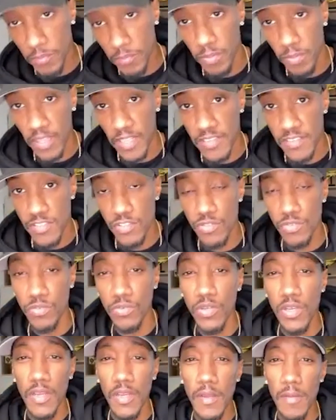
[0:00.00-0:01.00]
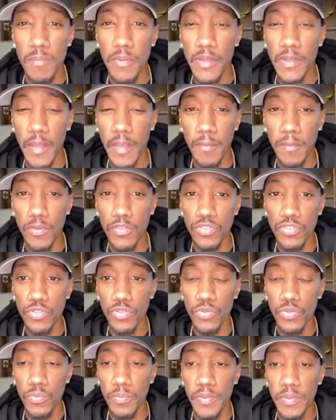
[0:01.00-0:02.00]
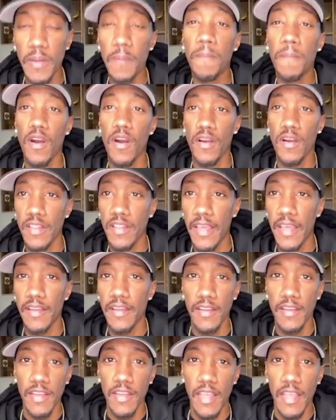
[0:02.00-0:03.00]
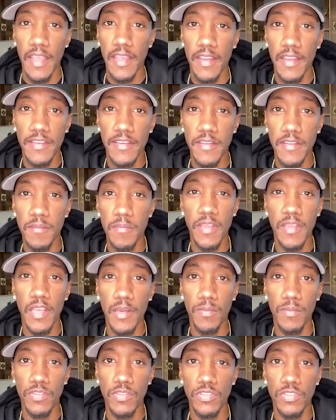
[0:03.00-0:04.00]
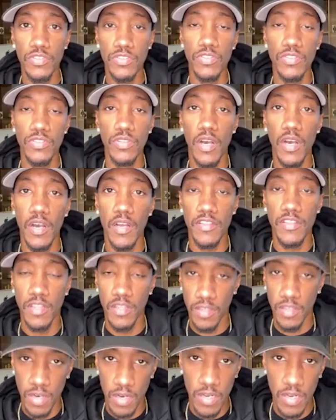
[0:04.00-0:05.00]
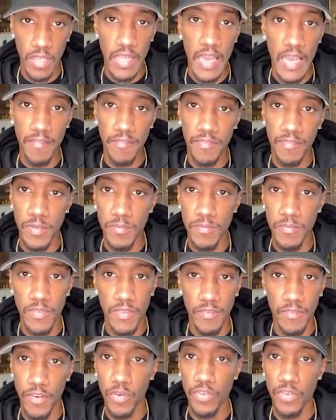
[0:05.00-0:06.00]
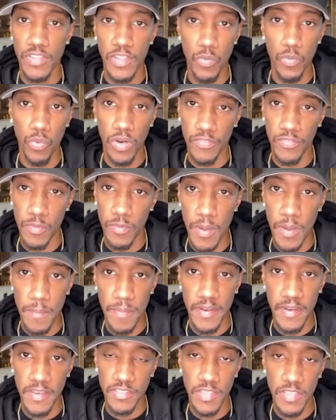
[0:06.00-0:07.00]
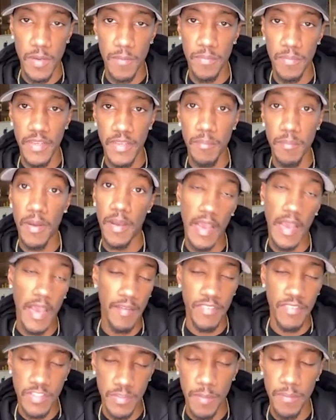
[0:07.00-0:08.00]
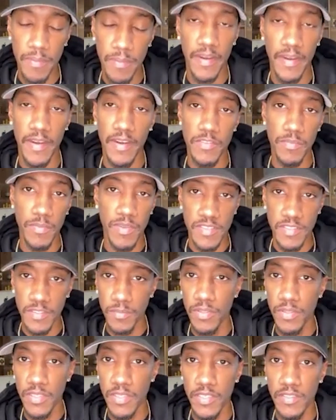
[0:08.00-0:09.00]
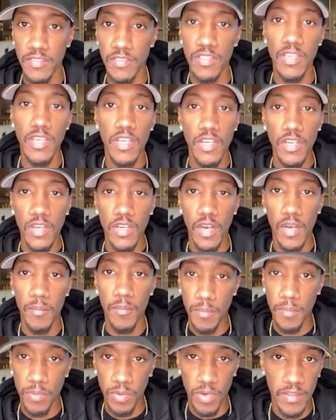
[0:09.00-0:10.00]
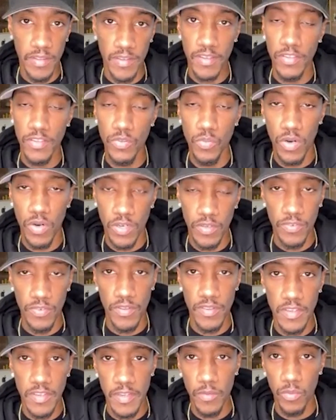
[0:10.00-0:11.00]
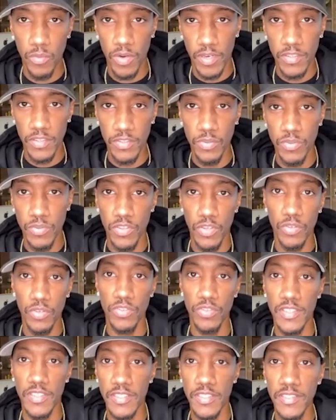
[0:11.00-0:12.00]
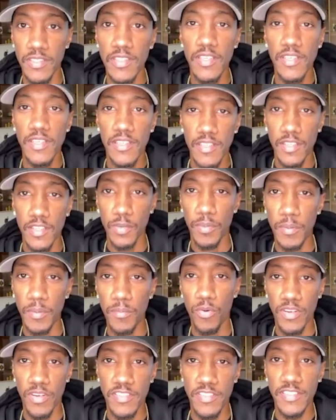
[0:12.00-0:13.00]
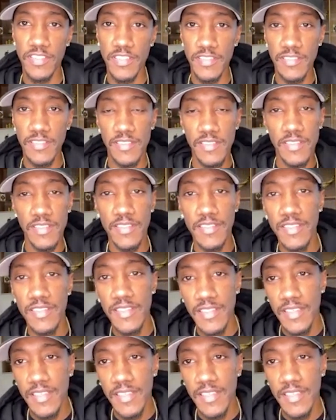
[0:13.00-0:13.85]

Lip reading: and blessed to be able to be a part of that and to be able to learn a lot from the folks that work for my parents' company, obviously my parents, my siblings, my brother who worked for the network, who was older and a little bit more seasoned and